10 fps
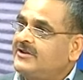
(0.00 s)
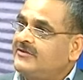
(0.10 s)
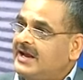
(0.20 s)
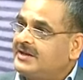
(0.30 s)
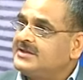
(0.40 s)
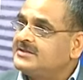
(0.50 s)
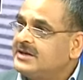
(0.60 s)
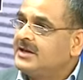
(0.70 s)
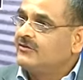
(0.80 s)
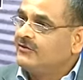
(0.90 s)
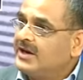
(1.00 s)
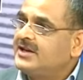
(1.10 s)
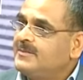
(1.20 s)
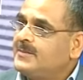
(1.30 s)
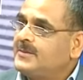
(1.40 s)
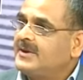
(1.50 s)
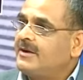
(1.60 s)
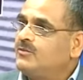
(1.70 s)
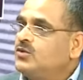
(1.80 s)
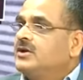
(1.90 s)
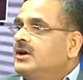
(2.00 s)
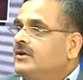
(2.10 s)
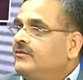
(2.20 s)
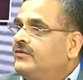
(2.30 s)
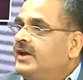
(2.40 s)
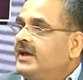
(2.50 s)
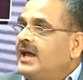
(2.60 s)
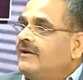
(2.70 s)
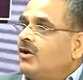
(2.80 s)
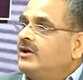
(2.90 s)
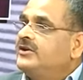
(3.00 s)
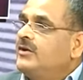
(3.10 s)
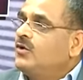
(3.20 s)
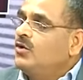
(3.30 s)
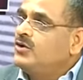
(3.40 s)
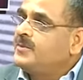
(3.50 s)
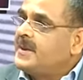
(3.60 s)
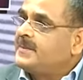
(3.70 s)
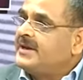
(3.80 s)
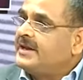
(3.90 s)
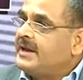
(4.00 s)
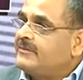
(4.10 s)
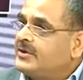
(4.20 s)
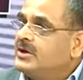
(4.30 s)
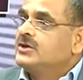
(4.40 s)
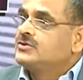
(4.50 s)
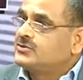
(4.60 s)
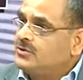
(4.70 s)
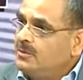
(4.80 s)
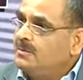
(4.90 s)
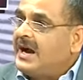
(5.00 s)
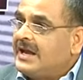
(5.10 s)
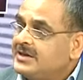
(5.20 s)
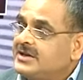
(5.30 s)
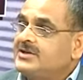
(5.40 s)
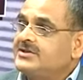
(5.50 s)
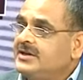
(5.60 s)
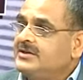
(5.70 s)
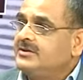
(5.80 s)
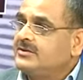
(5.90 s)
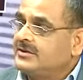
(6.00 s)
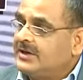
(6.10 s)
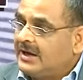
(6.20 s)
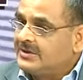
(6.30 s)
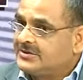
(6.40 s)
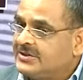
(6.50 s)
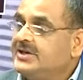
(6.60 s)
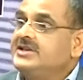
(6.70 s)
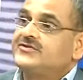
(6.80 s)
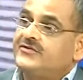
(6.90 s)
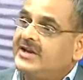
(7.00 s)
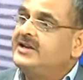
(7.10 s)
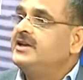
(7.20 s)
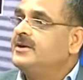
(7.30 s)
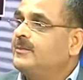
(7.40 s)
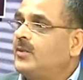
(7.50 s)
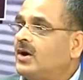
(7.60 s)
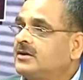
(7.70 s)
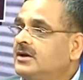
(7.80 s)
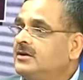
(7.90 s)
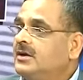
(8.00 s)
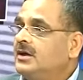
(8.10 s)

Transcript: where these working people have moved, they have only now old people left. So migration study is very important